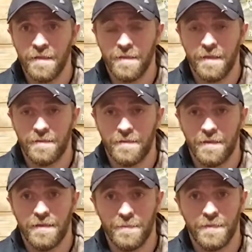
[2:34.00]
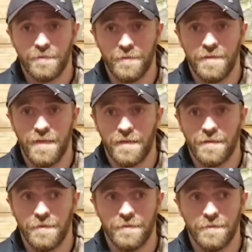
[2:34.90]
that they've been really
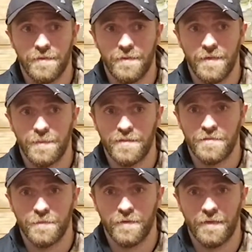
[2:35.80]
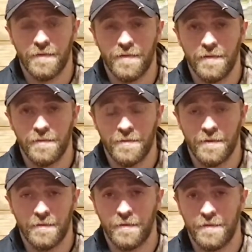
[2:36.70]
accurate with how much we're going to get.
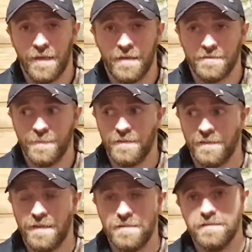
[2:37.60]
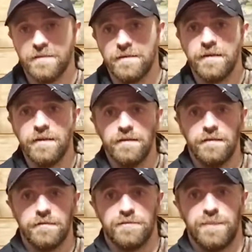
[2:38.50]
That, you know, that hasn't been the case in
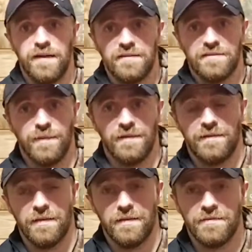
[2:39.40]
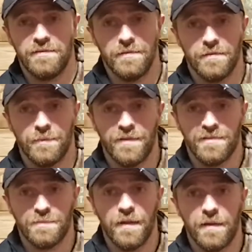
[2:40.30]
years past, but this year they're pretty
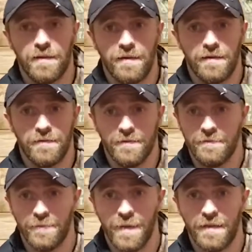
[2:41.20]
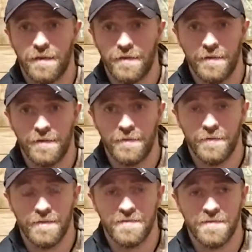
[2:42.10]
spot on for my area
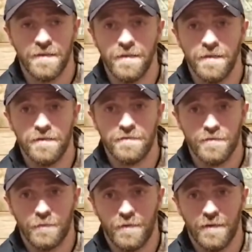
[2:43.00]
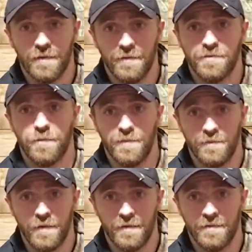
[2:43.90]
anyways. So let's hope they're
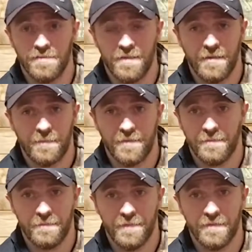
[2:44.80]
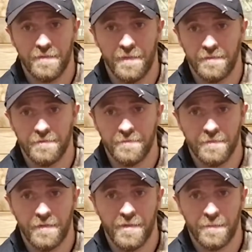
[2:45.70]
wrong this time and we get like
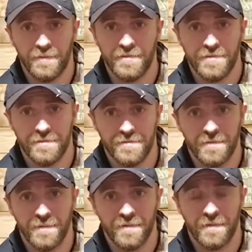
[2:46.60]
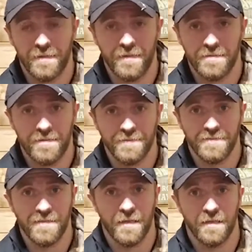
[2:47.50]
a couple inches or something and it doesn't even
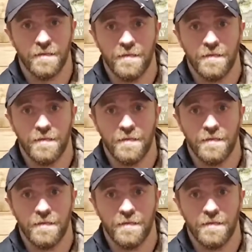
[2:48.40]
stick.